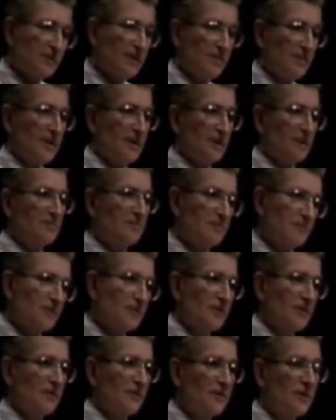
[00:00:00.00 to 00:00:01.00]
something
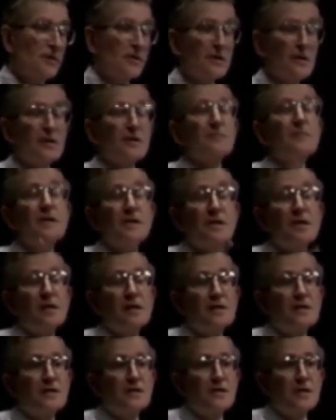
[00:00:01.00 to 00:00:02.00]
sort of socialism.
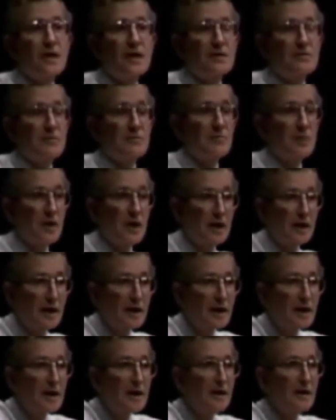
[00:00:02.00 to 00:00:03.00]
Incidentally, just a side
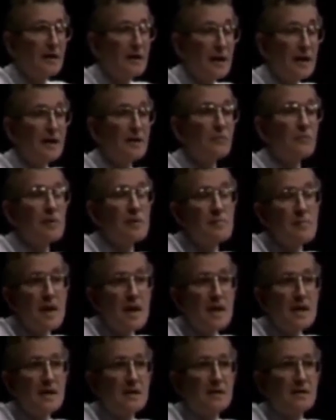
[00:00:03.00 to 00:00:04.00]
remark, Lenin
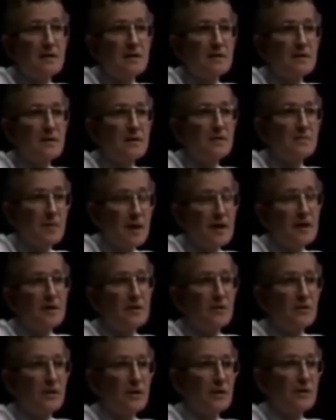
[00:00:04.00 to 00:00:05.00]
remained,
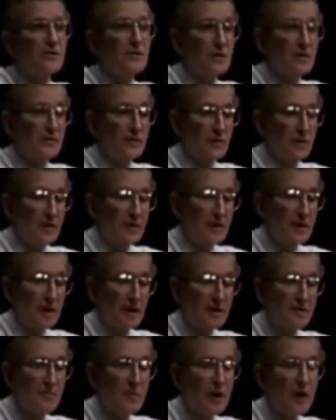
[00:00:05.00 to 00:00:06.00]
despite it all, a sort of an
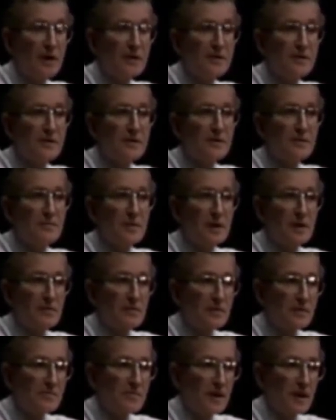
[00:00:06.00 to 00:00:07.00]
orthodox Marxist in
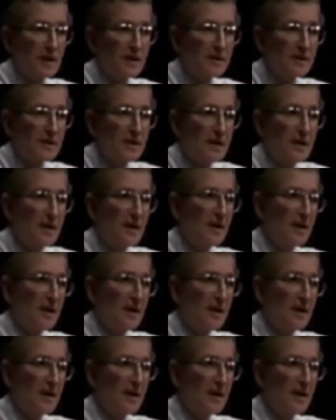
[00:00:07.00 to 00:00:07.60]
many respects.